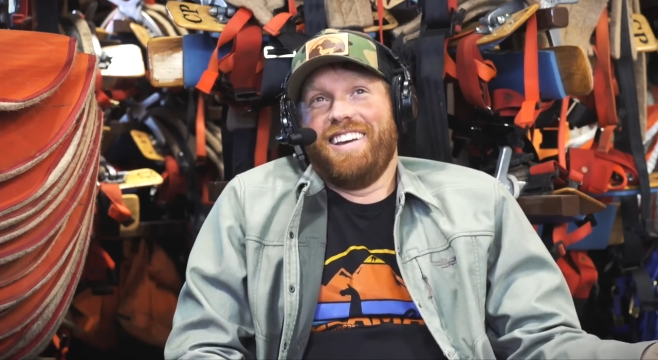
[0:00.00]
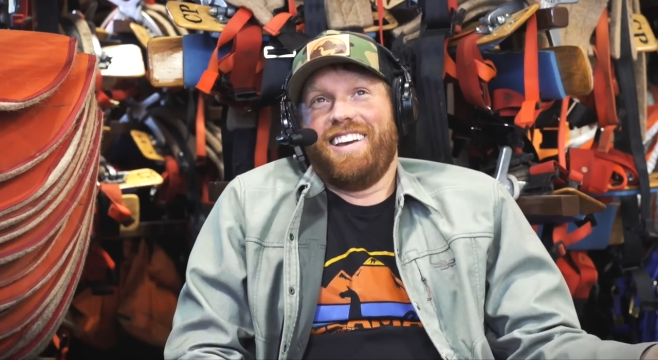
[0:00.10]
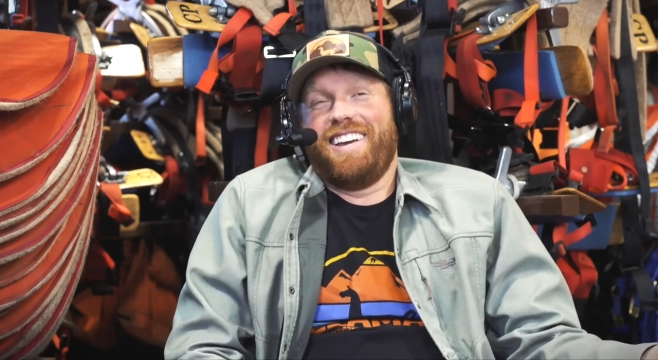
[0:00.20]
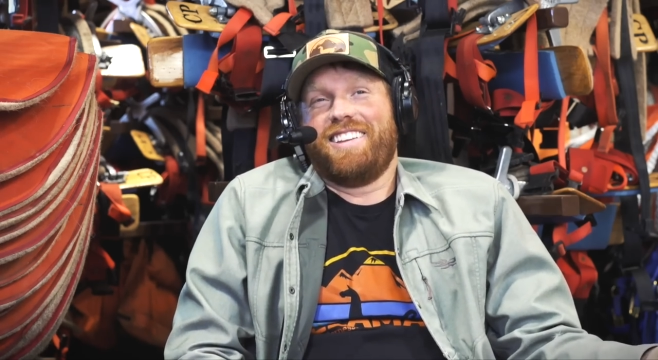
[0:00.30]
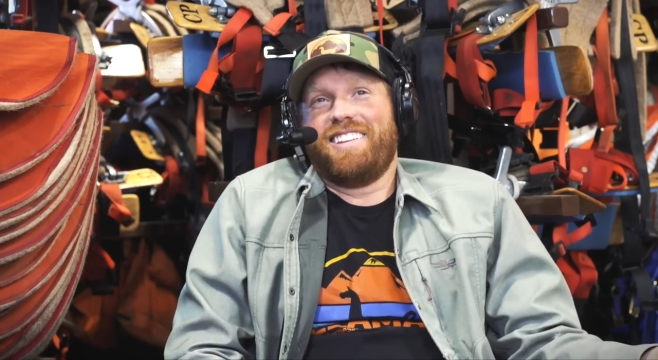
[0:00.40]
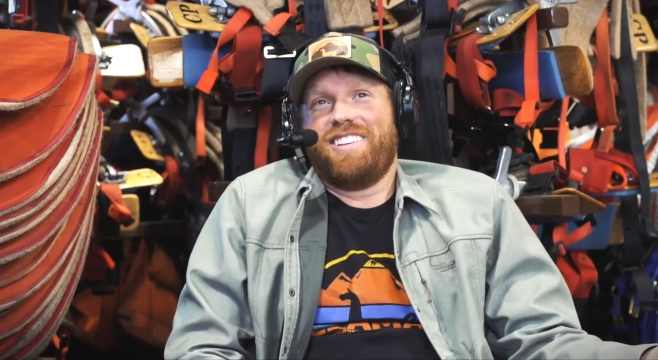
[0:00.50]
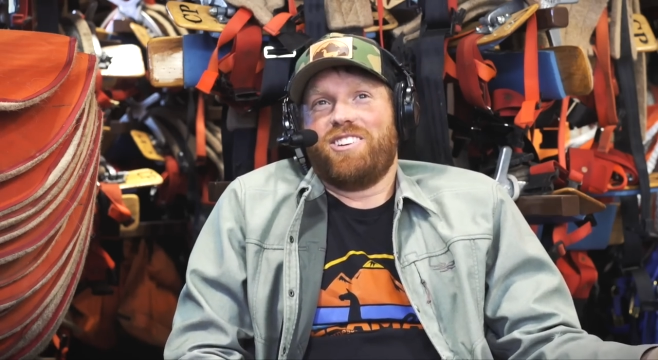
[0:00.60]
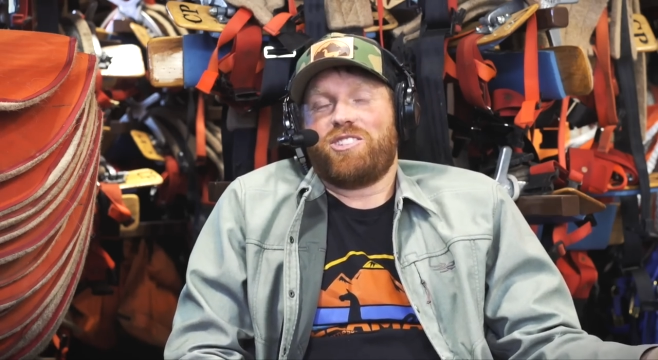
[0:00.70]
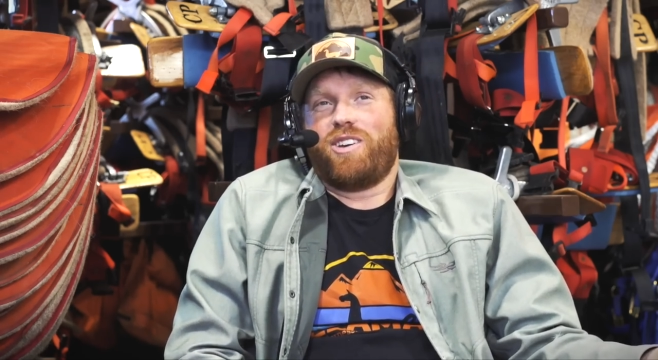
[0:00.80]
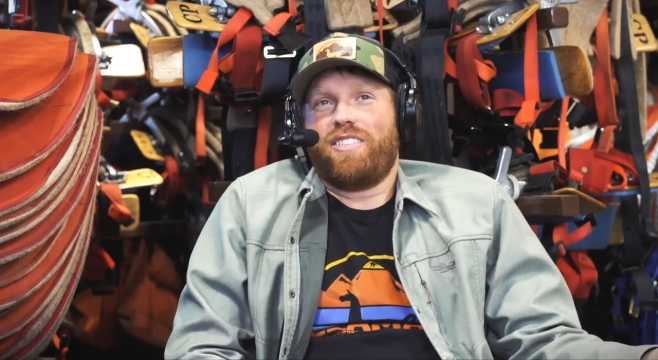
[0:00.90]
and you
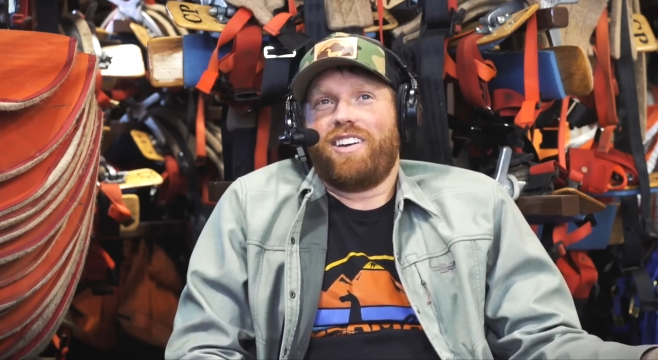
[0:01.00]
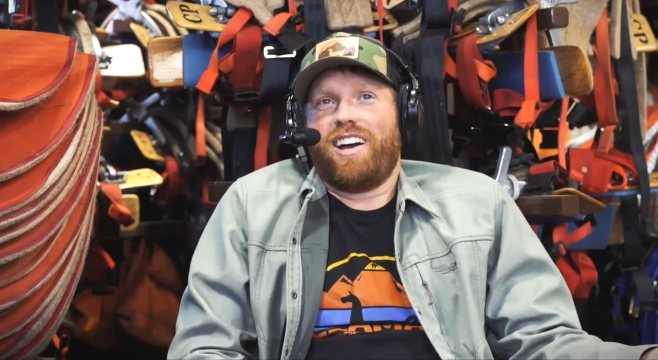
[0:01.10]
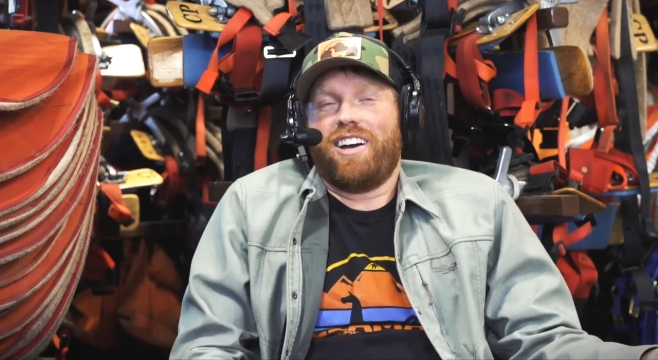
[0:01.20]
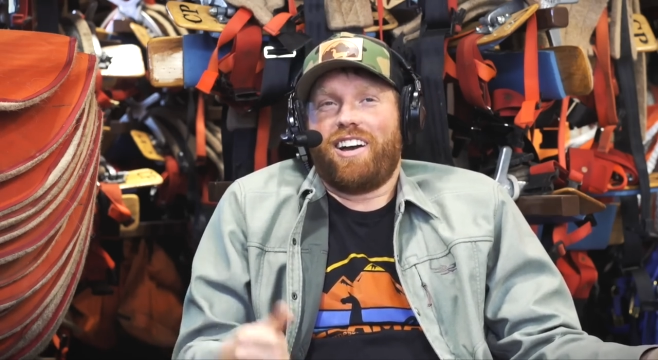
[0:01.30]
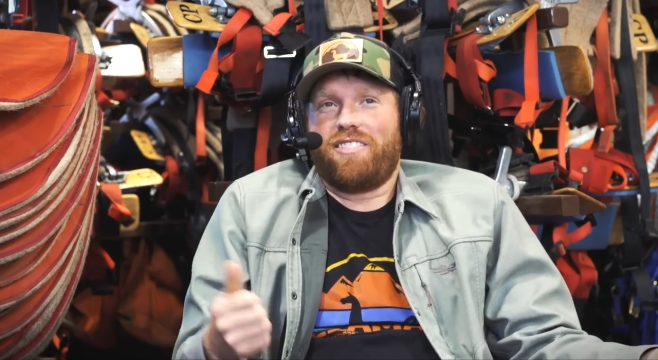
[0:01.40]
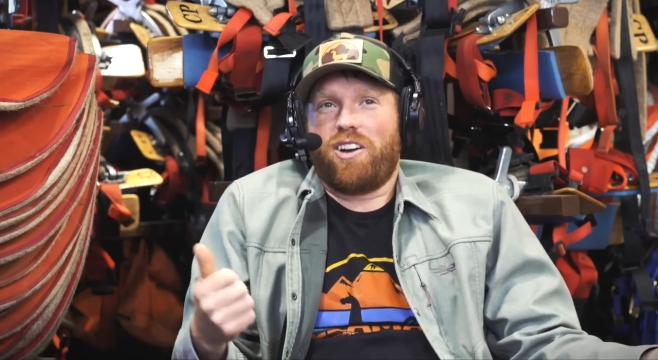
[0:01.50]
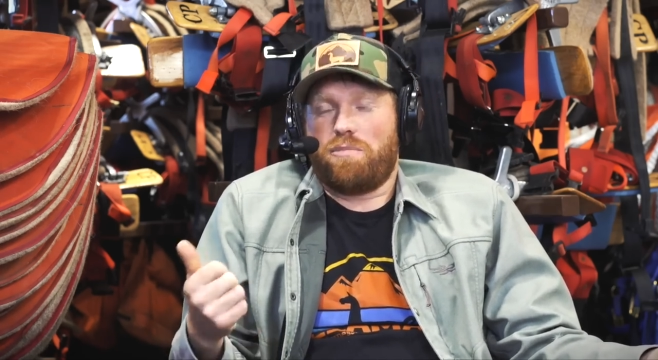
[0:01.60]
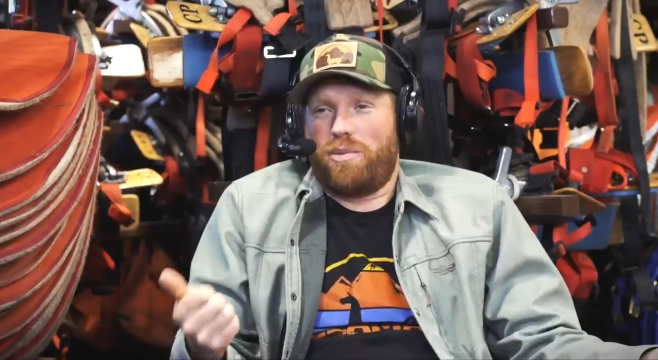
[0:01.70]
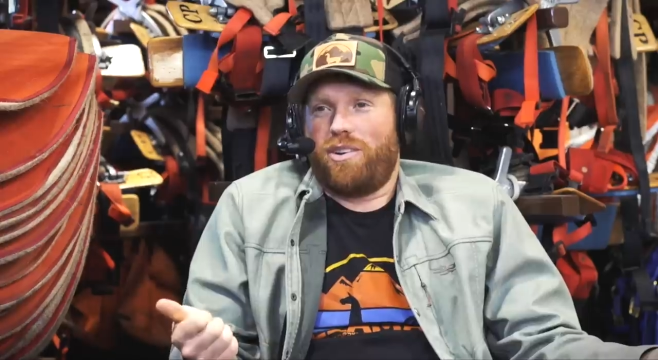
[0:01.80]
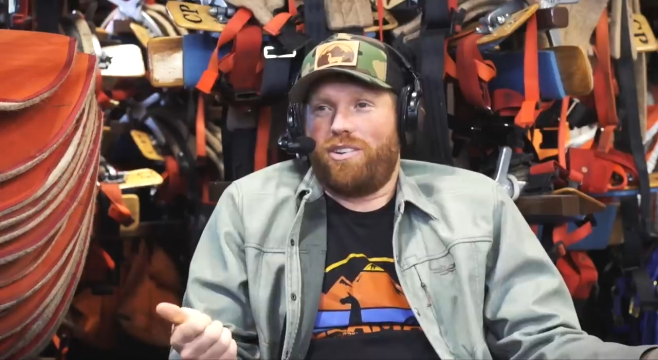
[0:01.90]
know, so I've got I've
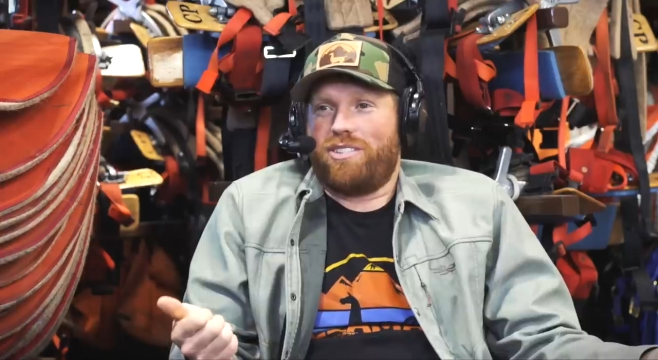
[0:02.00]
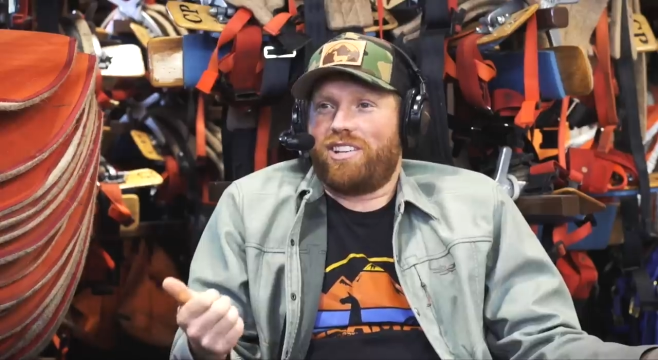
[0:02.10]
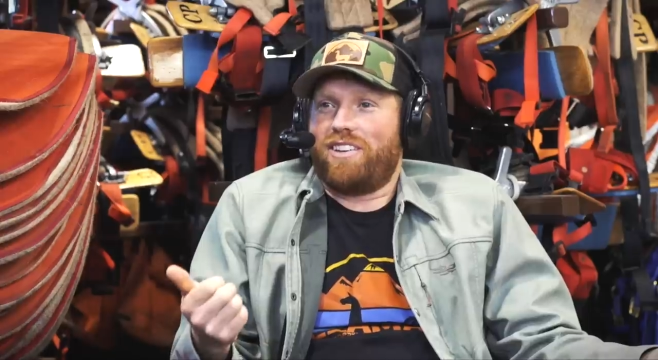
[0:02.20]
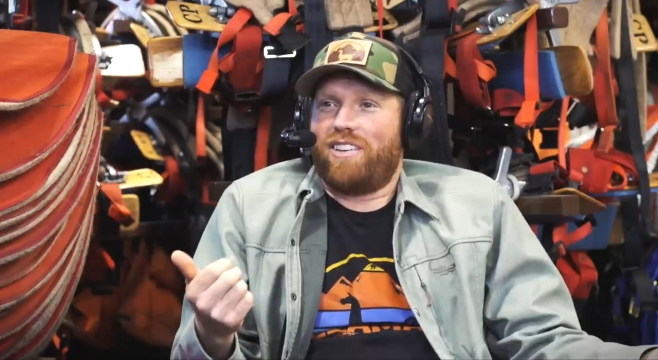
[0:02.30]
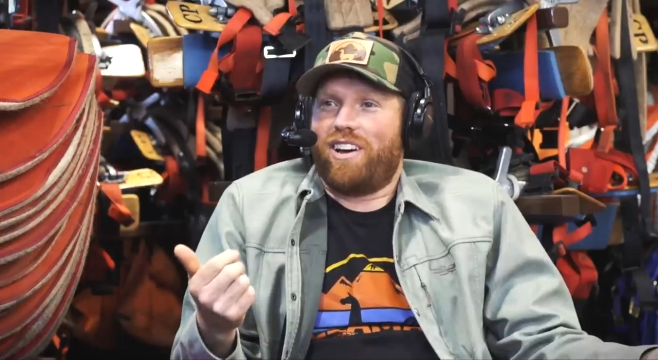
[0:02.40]
got burros and I've mm-hmm.